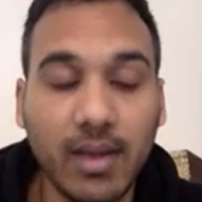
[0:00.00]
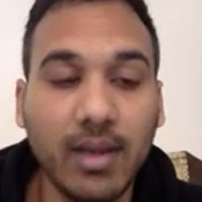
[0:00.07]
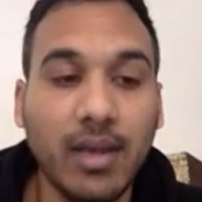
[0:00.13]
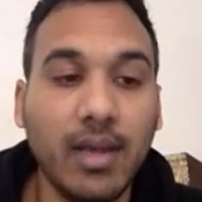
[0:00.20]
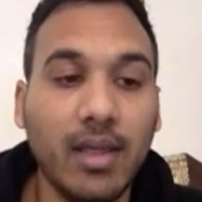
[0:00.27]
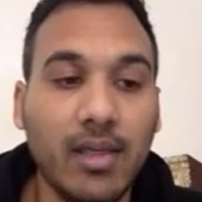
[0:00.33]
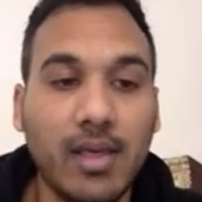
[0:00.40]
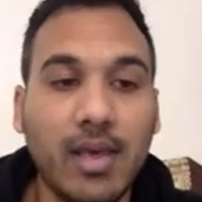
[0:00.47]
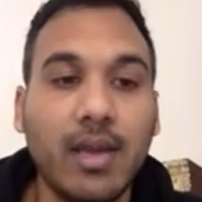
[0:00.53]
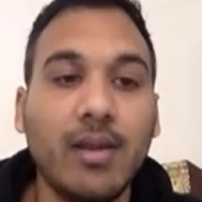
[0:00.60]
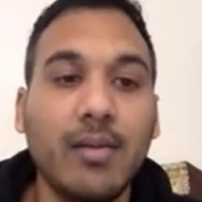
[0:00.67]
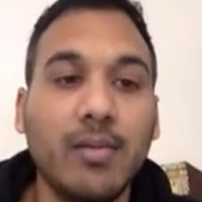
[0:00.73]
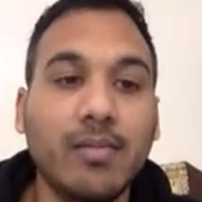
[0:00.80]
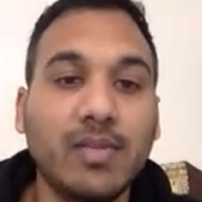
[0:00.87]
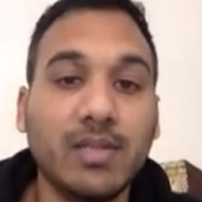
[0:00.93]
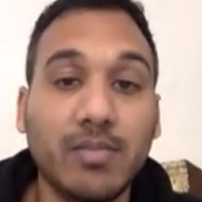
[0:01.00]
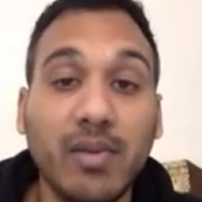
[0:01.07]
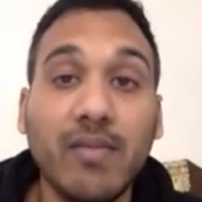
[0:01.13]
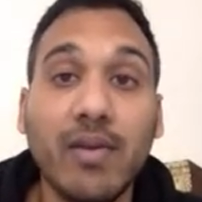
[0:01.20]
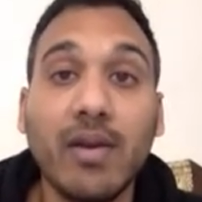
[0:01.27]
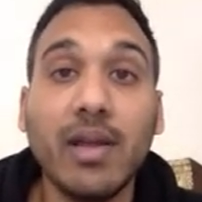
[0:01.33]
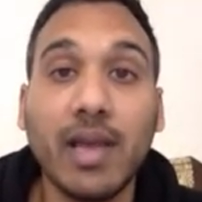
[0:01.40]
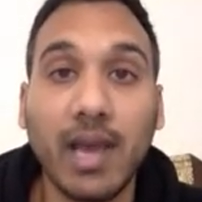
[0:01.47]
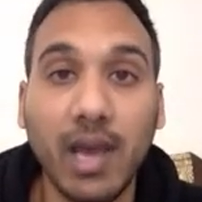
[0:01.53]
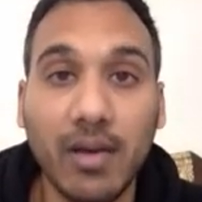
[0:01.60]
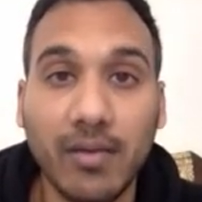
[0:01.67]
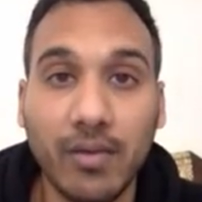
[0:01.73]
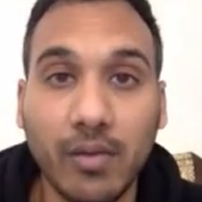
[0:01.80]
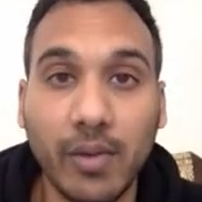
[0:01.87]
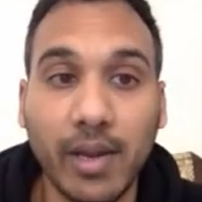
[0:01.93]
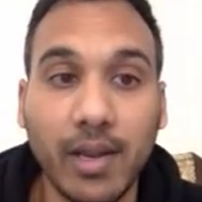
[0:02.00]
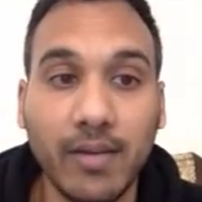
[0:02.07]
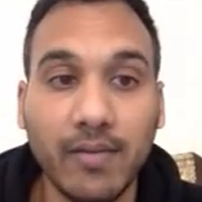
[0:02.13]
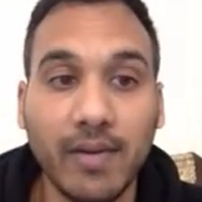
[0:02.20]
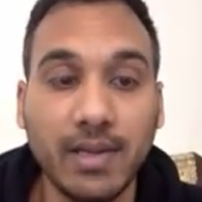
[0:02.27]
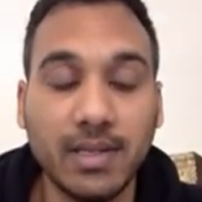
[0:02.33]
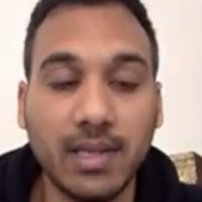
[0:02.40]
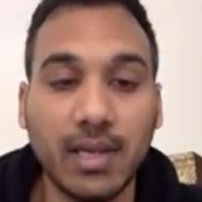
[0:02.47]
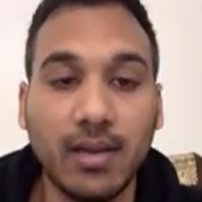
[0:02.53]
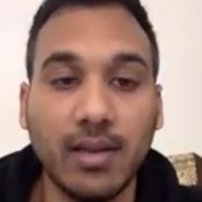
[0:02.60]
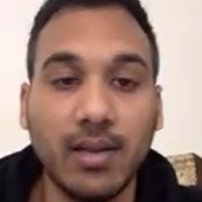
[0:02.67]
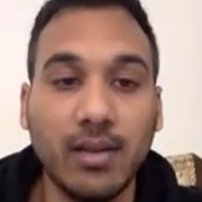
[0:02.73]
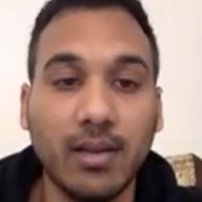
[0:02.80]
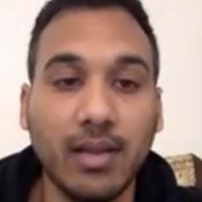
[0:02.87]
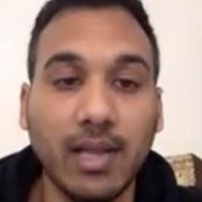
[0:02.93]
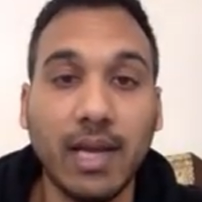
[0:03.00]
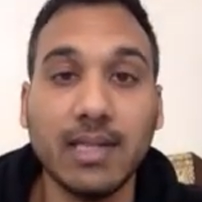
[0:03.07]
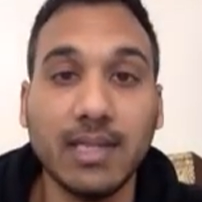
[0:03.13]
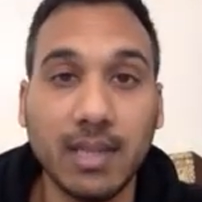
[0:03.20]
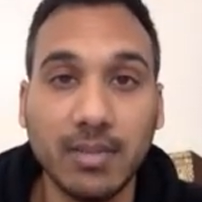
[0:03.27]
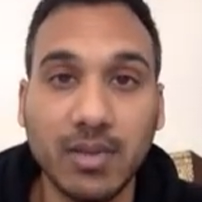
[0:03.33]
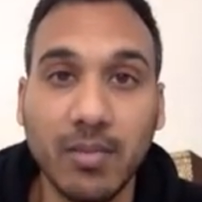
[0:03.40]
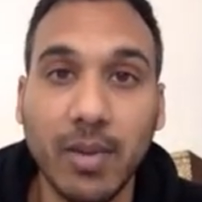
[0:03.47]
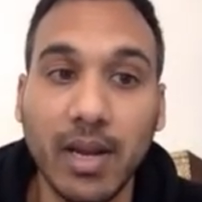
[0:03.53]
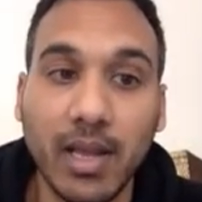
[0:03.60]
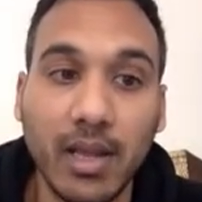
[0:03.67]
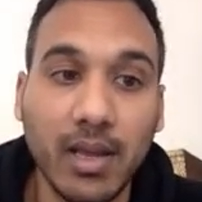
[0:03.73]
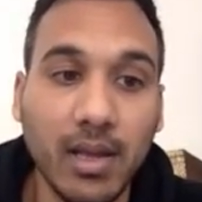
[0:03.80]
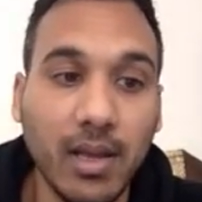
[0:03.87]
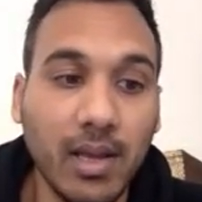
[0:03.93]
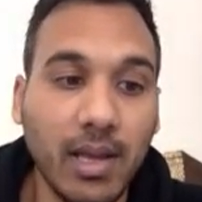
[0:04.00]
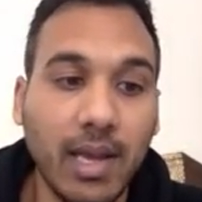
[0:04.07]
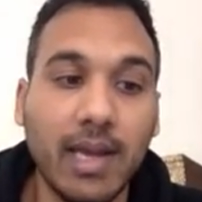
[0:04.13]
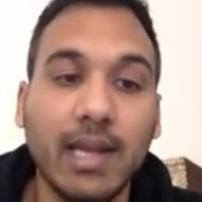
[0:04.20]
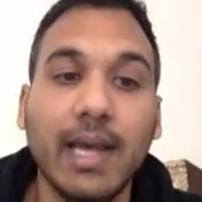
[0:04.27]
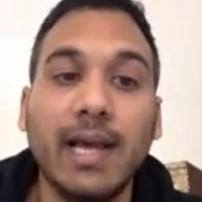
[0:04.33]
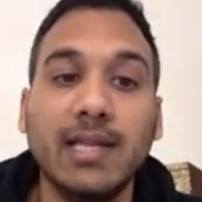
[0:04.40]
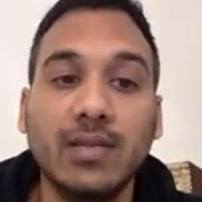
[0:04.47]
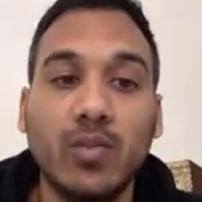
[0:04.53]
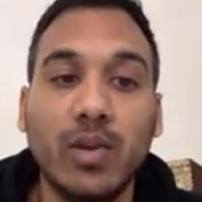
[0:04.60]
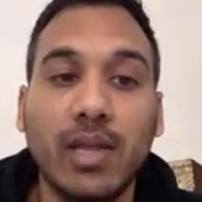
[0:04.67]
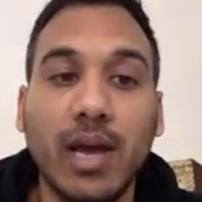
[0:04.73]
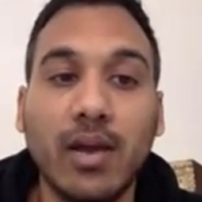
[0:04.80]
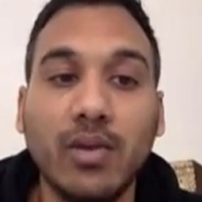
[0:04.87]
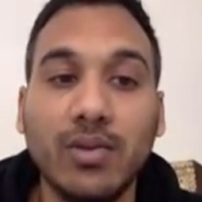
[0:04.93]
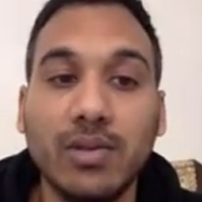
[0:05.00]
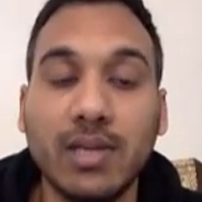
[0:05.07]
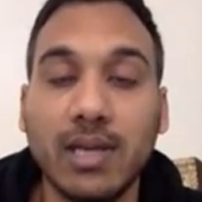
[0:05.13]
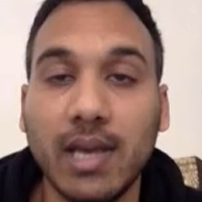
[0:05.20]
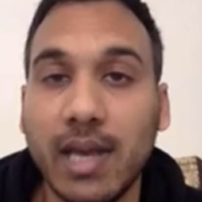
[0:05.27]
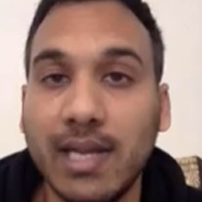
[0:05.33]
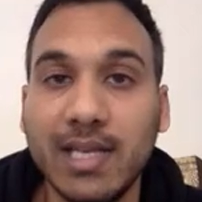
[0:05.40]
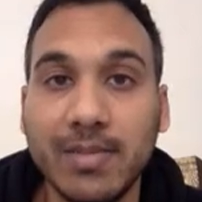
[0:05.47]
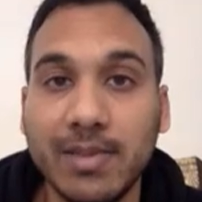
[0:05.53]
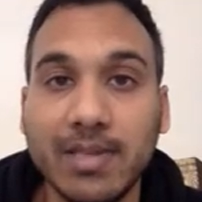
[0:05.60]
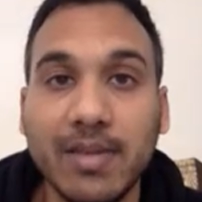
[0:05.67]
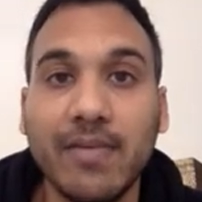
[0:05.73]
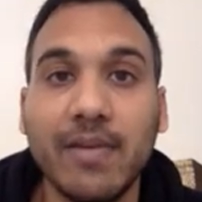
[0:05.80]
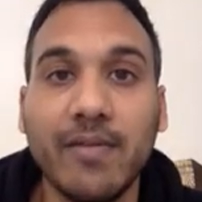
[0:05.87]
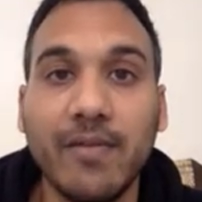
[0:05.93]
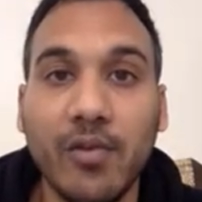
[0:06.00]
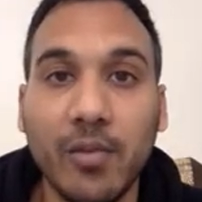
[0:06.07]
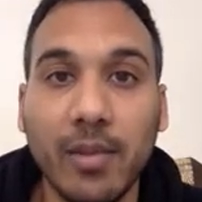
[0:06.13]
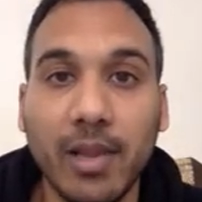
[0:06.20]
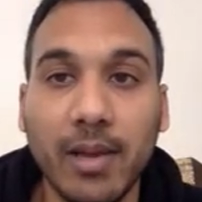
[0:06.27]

then just be very careful when investing large sums of money in lands without using any specific formula.